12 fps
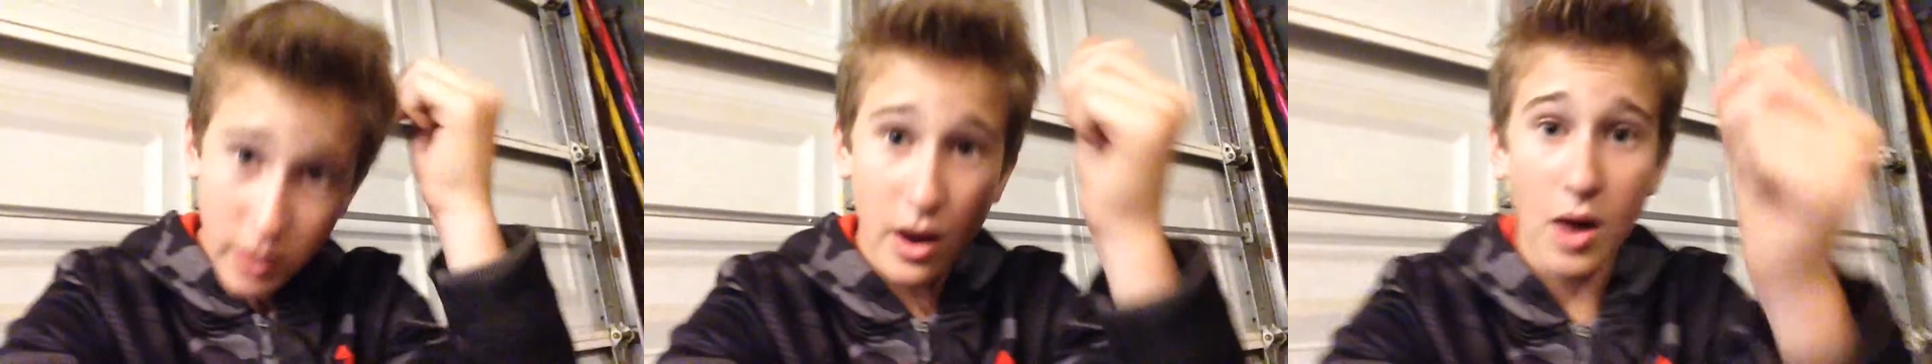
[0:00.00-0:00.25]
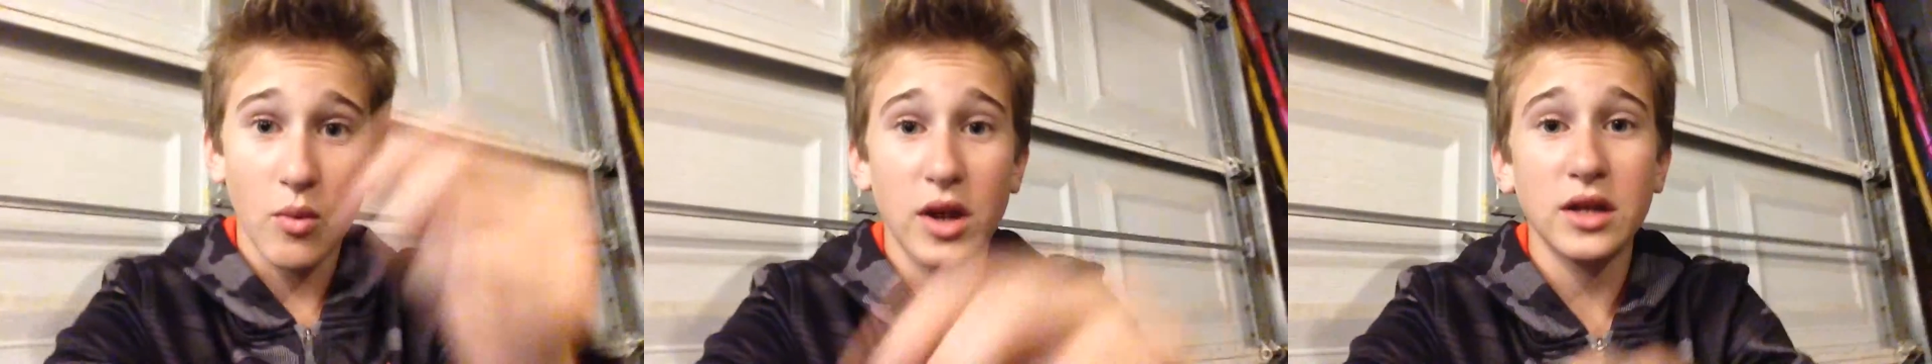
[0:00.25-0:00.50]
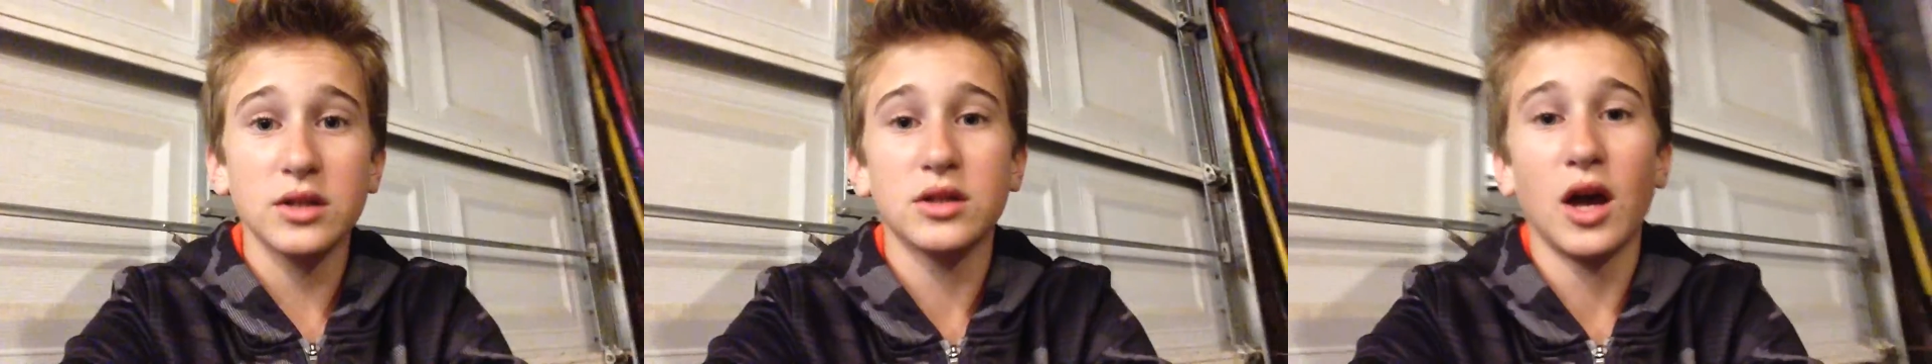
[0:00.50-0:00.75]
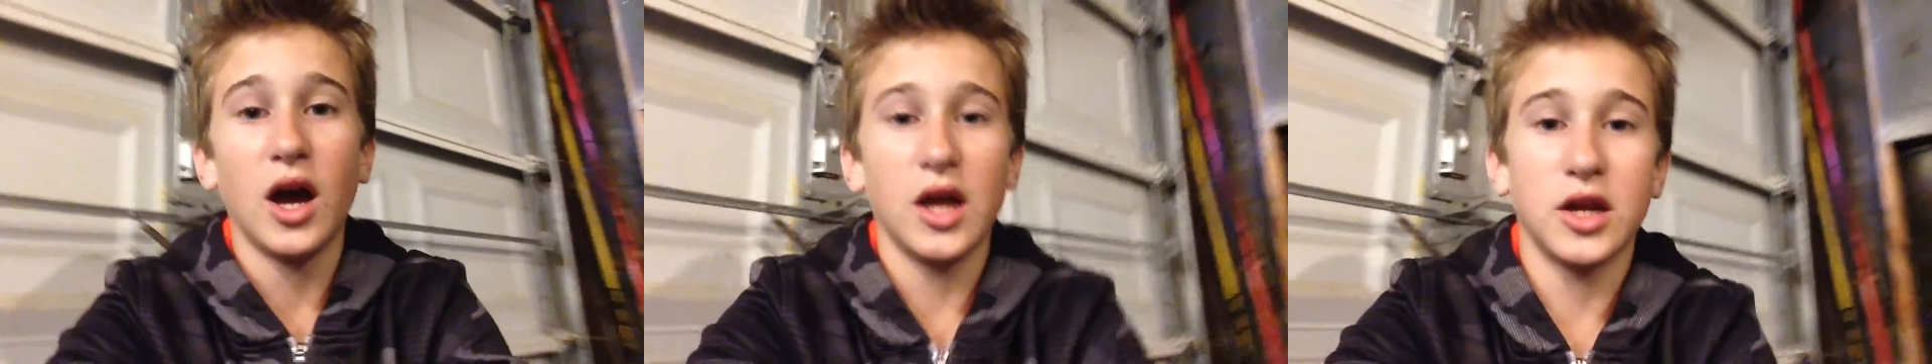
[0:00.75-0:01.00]
I went
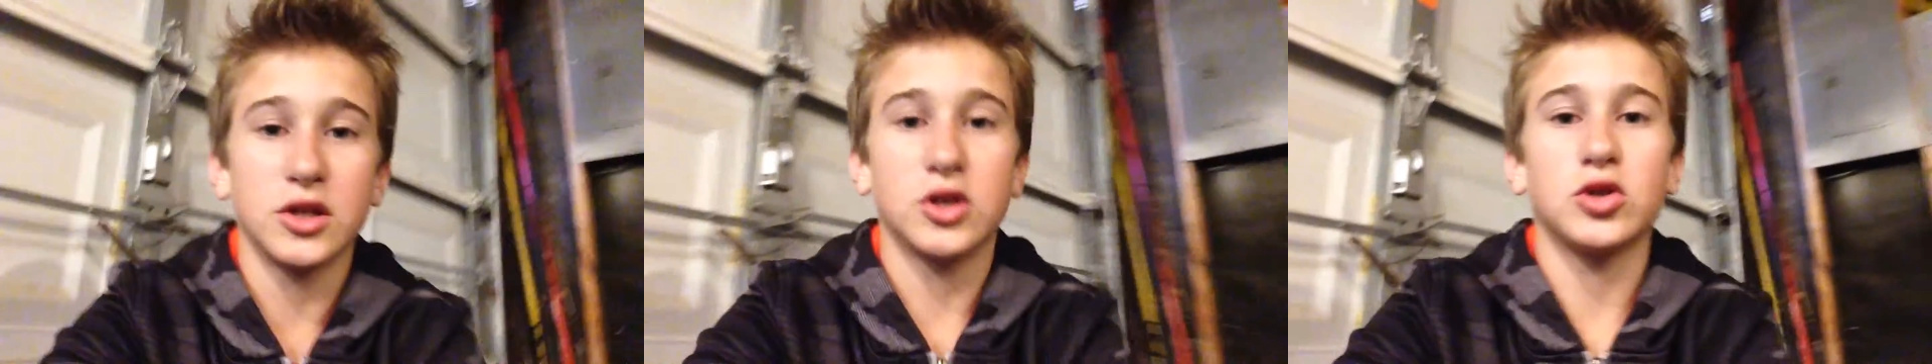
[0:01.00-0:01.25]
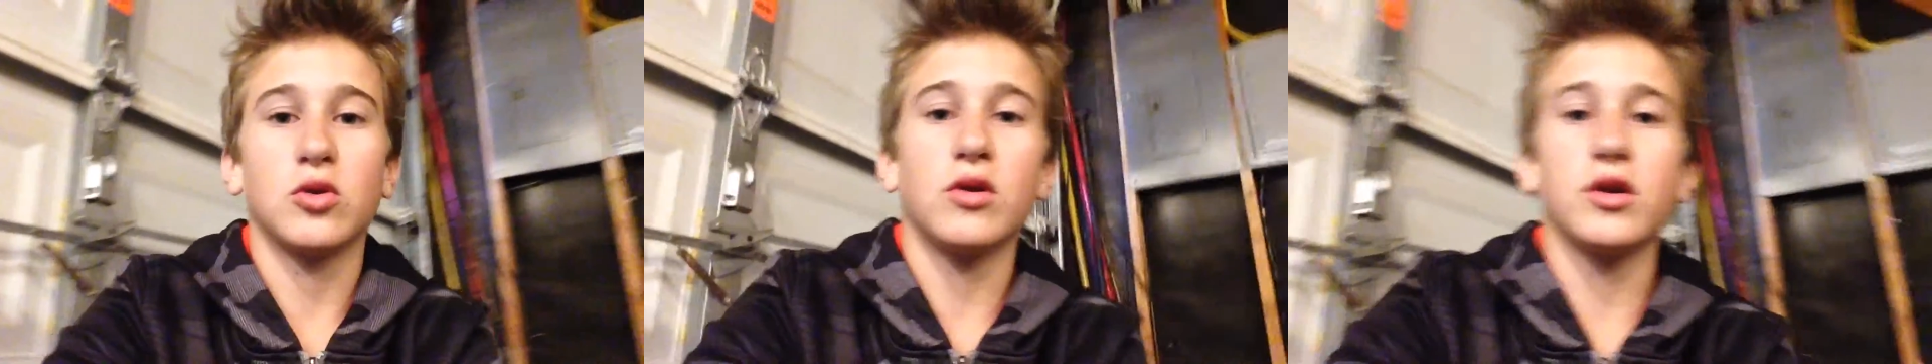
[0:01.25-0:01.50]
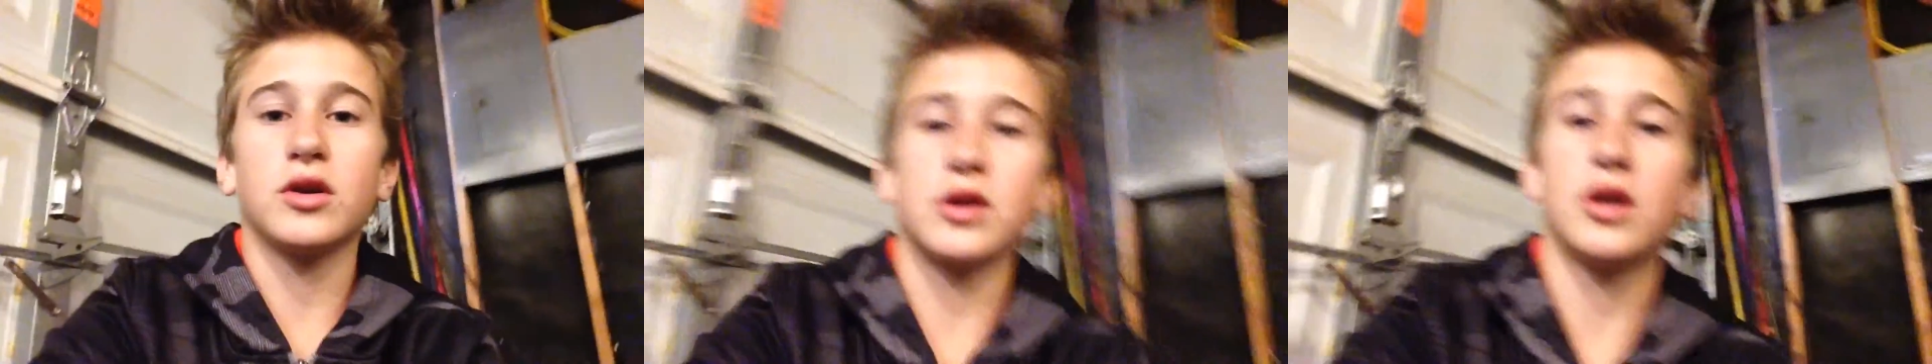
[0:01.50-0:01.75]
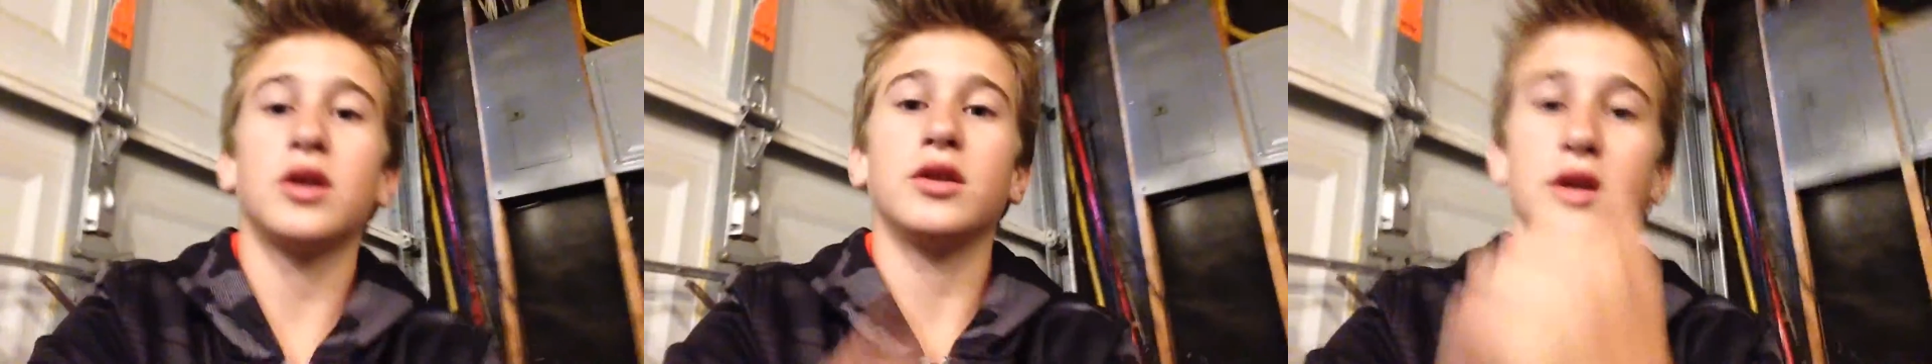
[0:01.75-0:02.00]
inside and
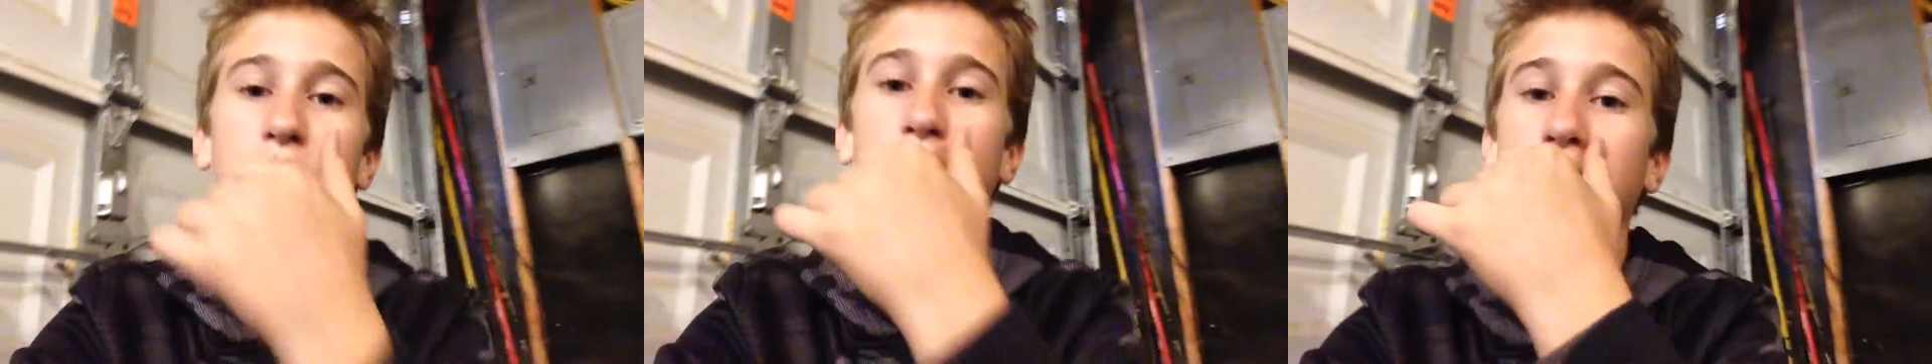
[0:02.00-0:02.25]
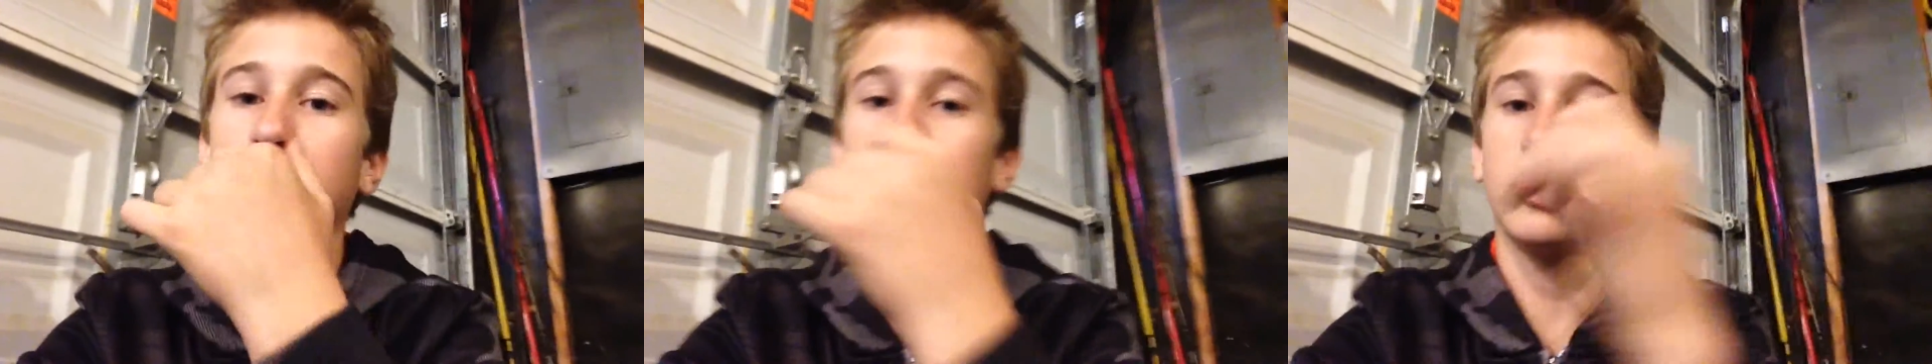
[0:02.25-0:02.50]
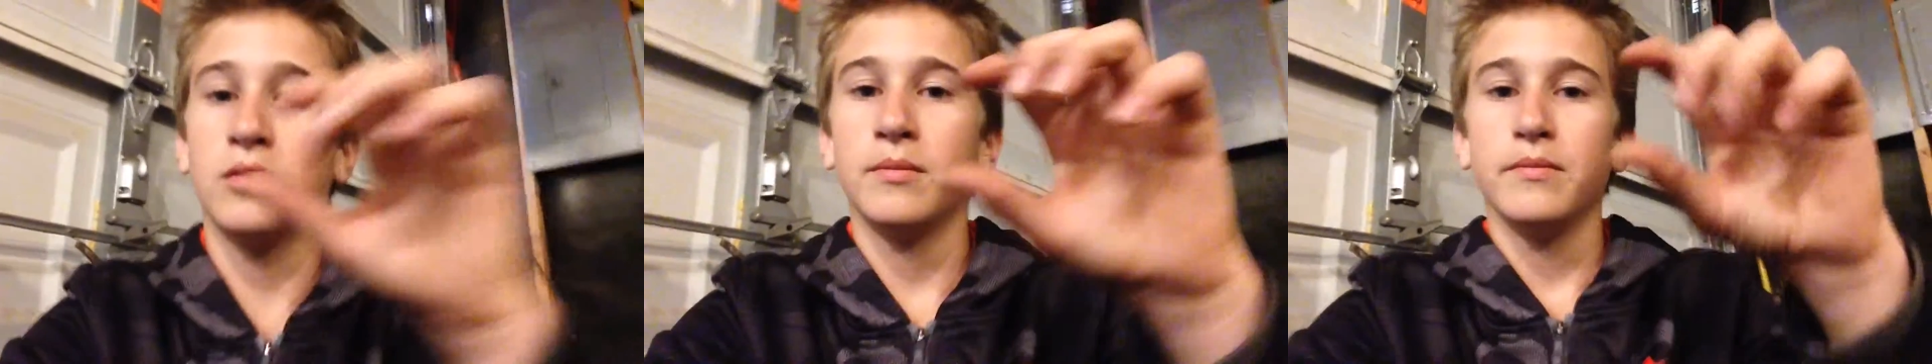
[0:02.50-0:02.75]
shortened the little